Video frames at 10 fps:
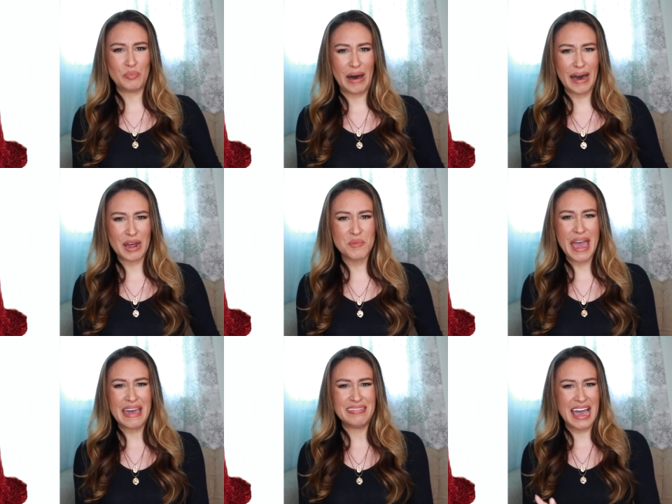bottom
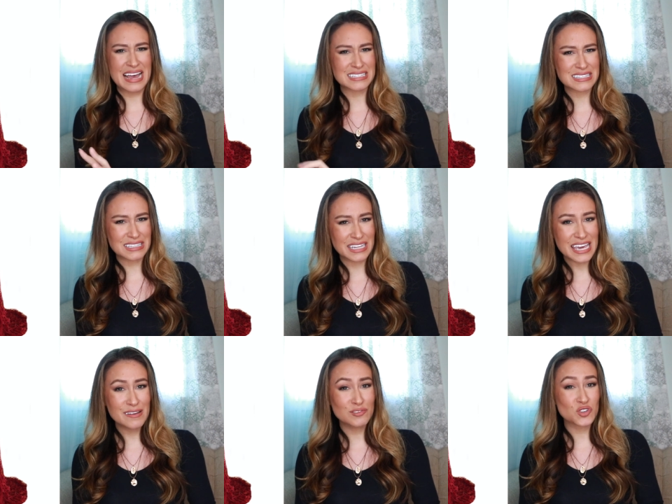and that
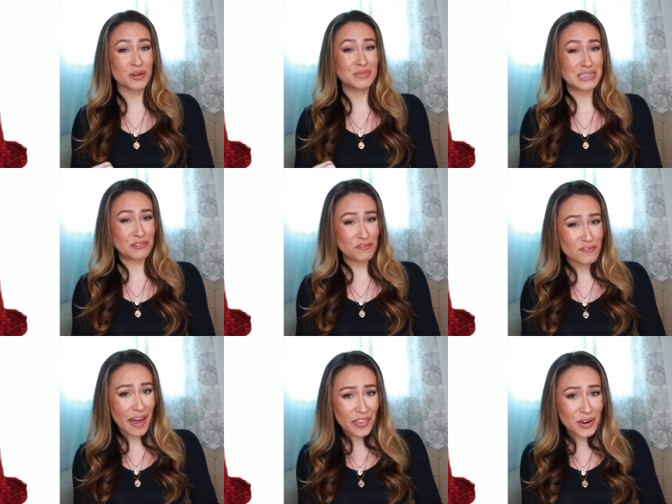sleeve trimmed in
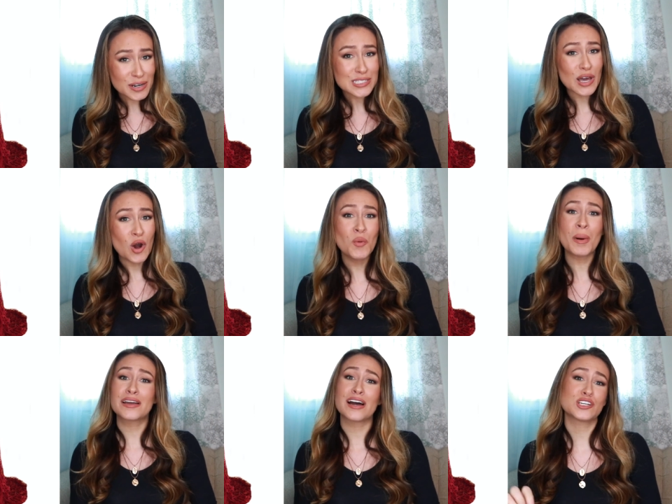feathers. Oh
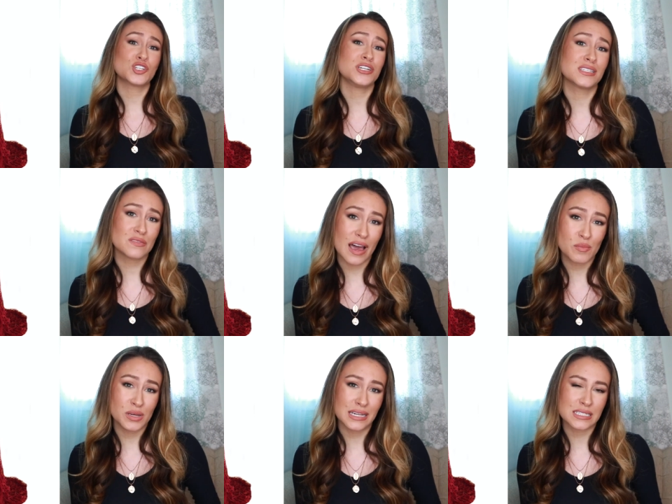my gosh, she's
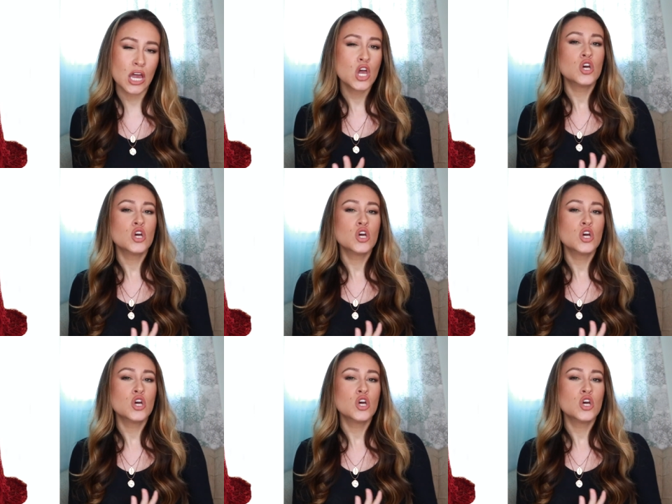fabulous.